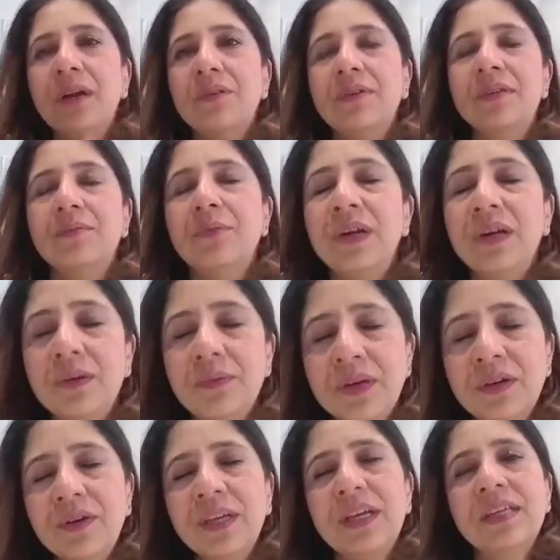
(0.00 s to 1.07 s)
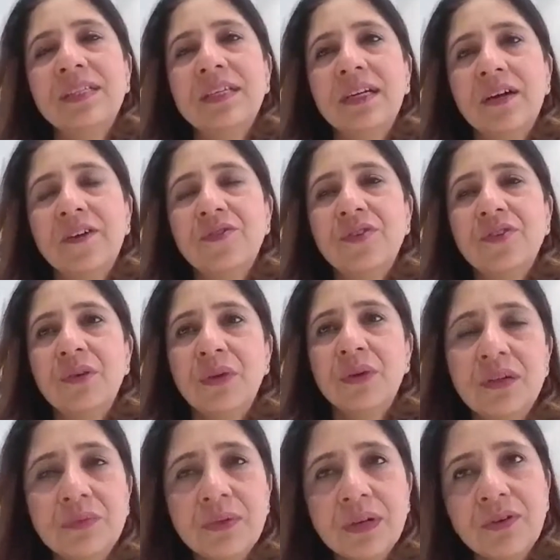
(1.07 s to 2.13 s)
Where are we going as a country?
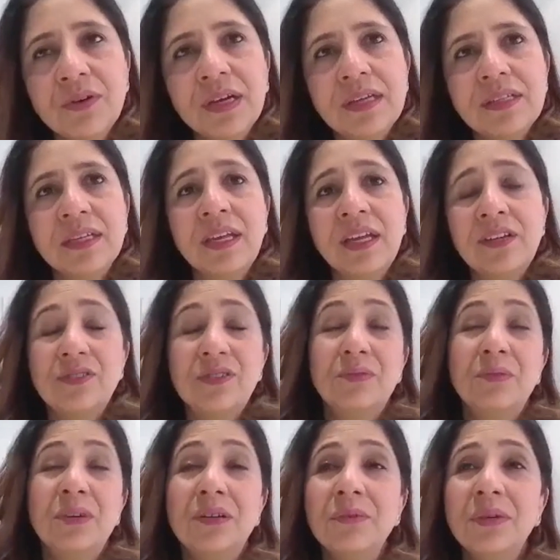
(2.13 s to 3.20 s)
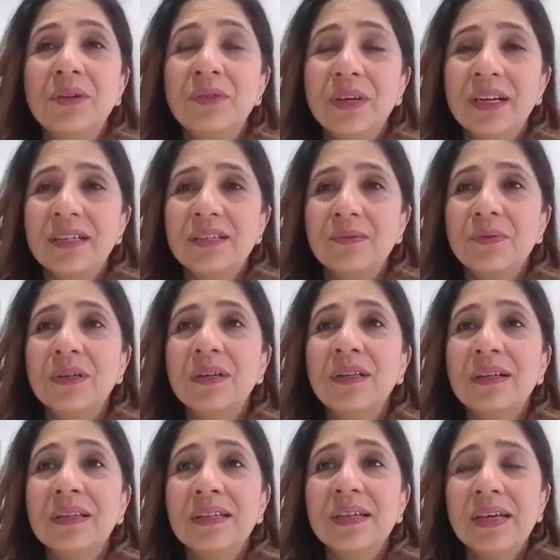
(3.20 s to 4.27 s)
Where are we going as a nation? Where are we going as a
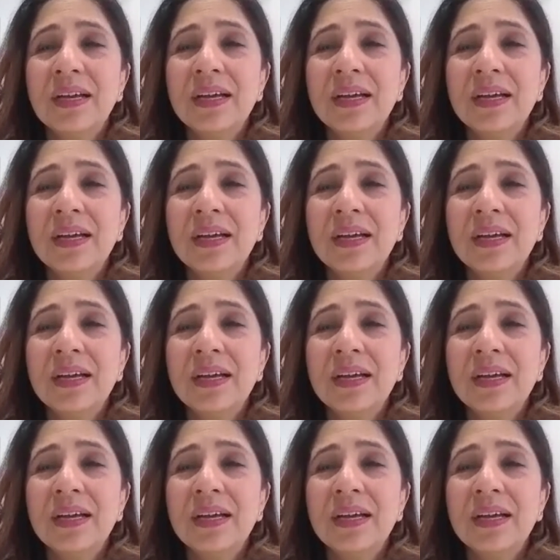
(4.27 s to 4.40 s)
world?